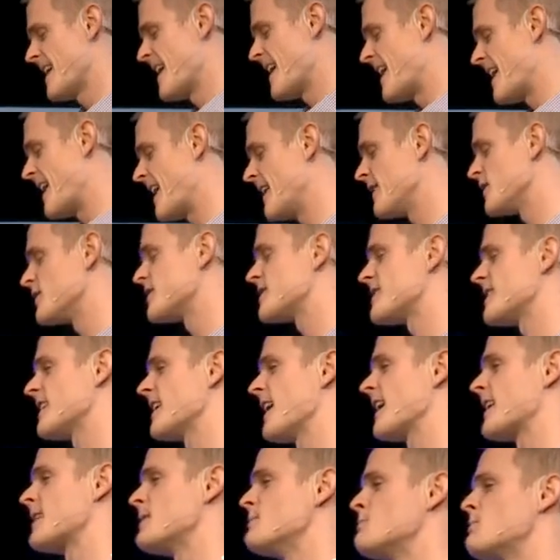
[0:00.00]
And you see,
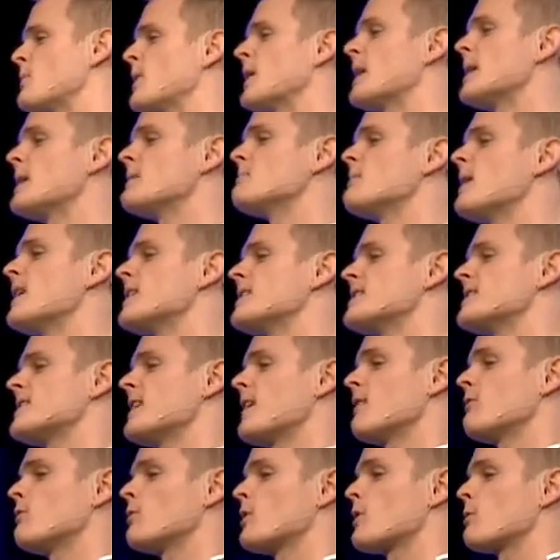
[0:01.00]
I compared
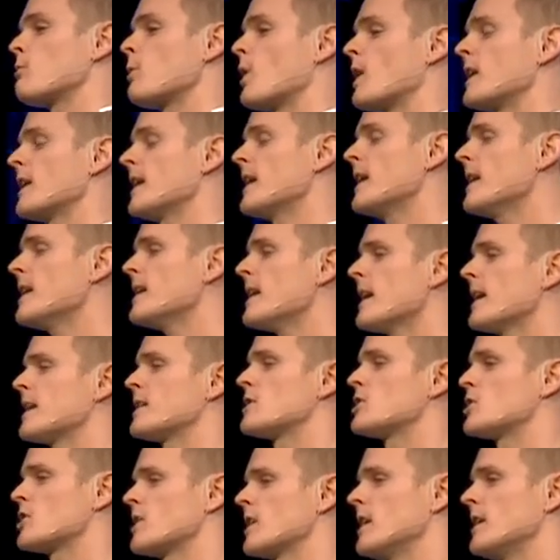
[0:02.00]
myself with what he had
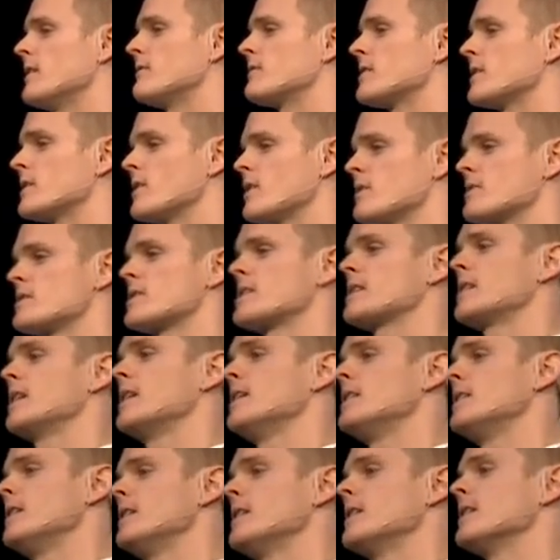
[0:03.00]
achieved in those
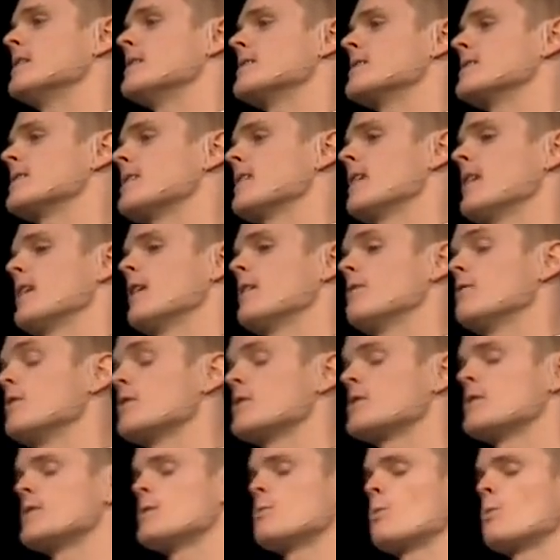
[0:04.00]
10 years versus